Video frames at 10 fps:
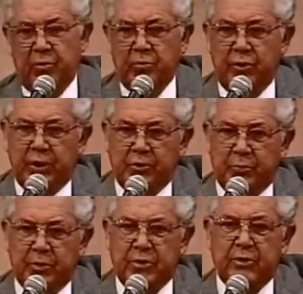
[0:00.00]
you got your
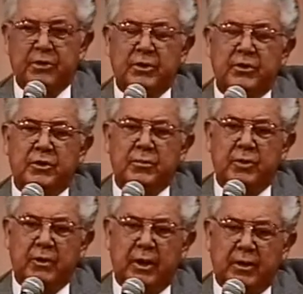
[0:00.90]
prison system, you
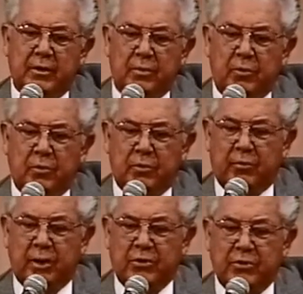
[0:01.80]
got the board of
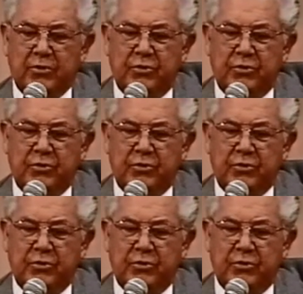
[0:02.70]
corrections,